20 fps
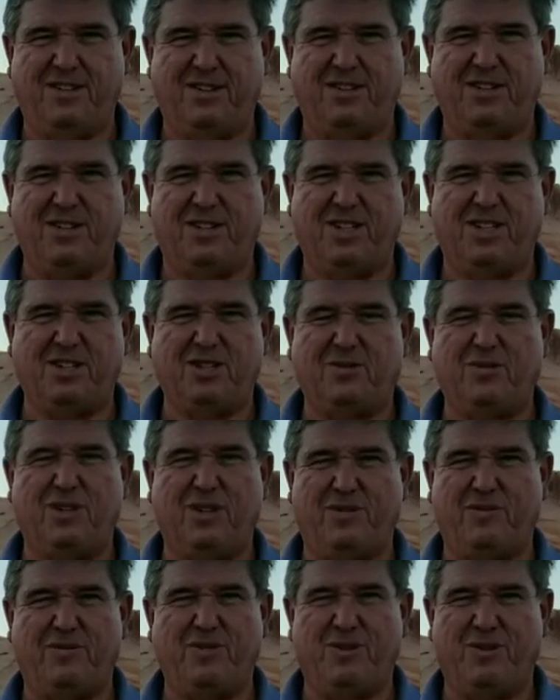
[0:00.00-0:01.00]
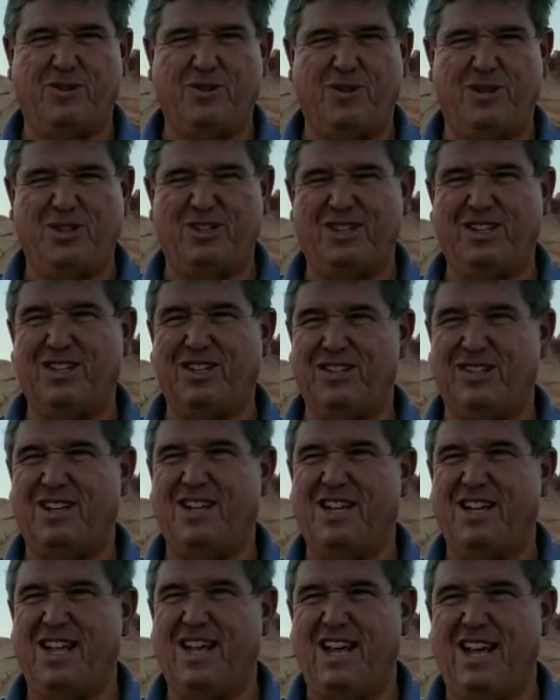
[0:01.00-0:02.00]
36, 24, 36.
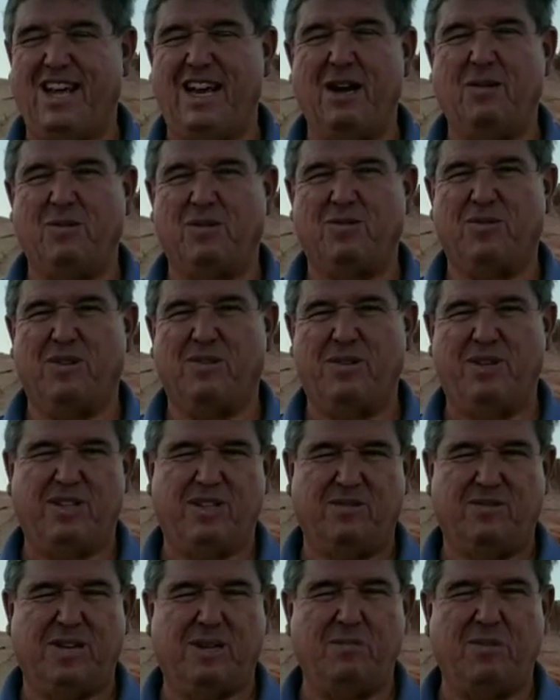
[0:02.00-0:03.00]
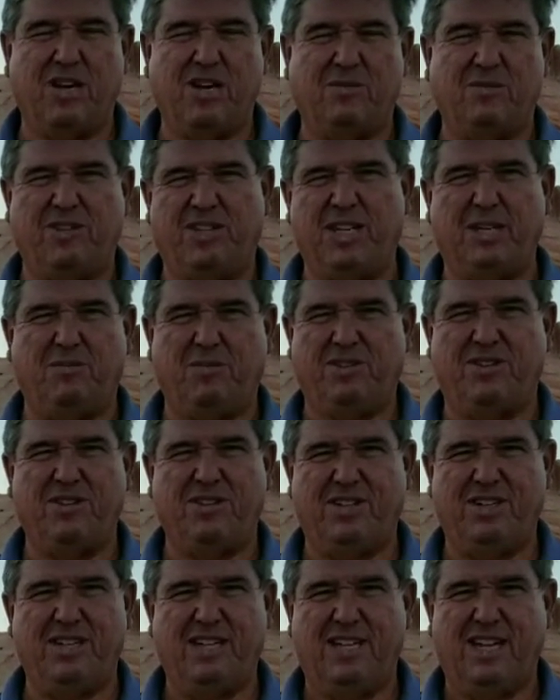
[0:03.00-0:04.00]
And that was one reason why Mark was able
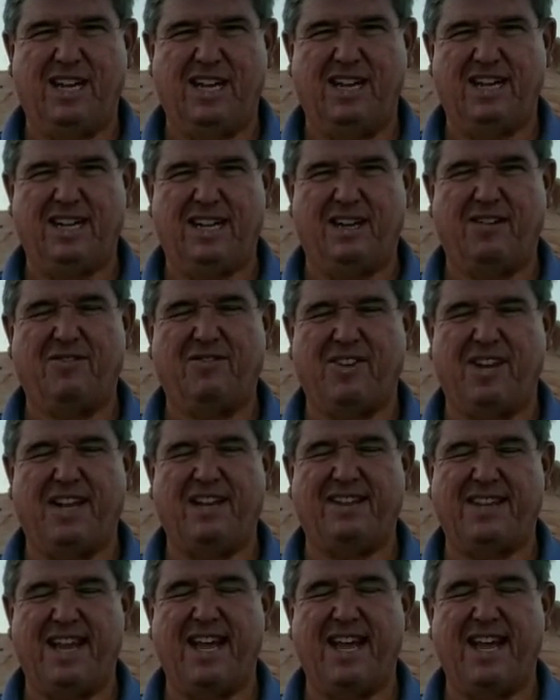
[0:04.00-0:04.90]
to identify it,